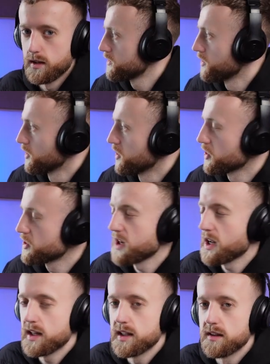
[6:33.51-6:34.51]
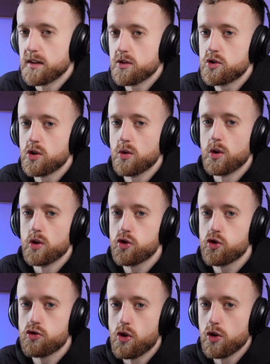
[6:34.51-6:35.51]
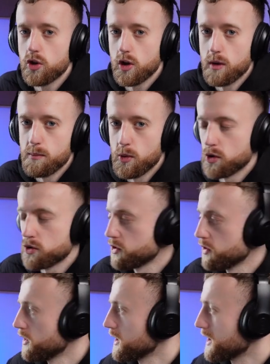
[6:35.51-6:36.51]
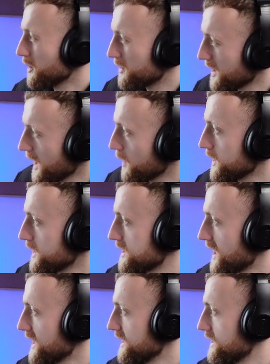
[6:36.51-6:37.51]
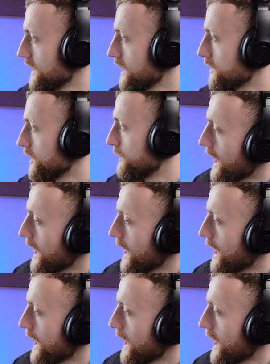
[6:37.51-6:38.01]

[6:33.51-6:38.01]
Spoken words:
So you're selling to a stronger emotion, and you'll see how these tie in together.